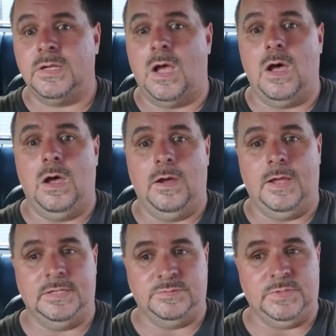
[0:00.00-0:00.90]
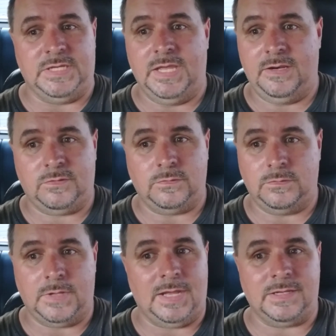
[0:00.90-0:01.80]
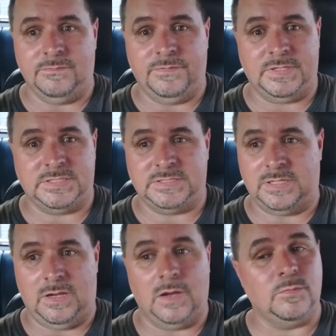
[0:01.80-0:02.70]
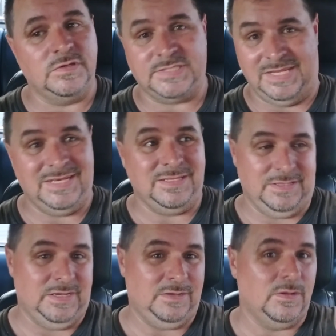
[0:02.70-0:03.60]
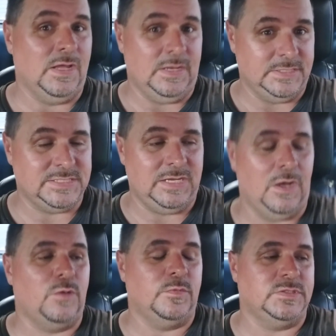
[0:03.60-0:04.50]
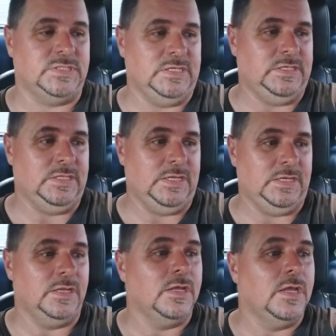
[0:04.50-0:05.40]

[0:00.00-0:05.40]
As mechanical, I can fix almost anything, and I say almost anything.